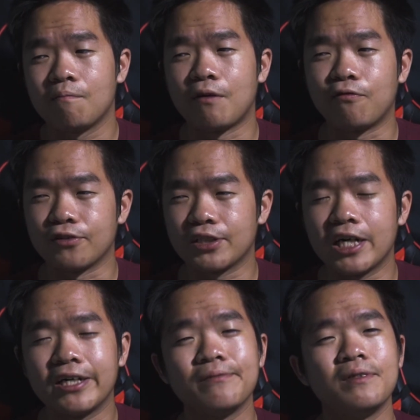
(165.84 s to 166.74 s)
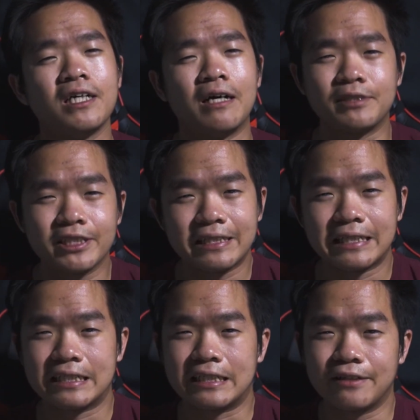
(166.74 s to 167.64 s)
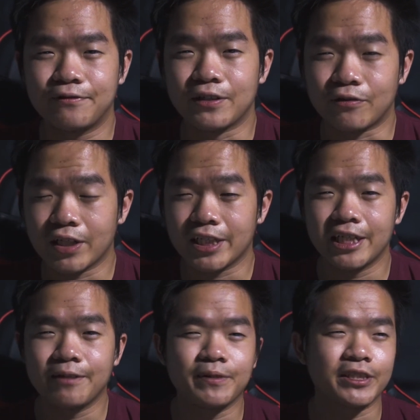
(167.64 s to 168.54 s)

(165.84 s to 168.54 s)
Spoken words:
but for now, I'm just gonna give you a quick tip.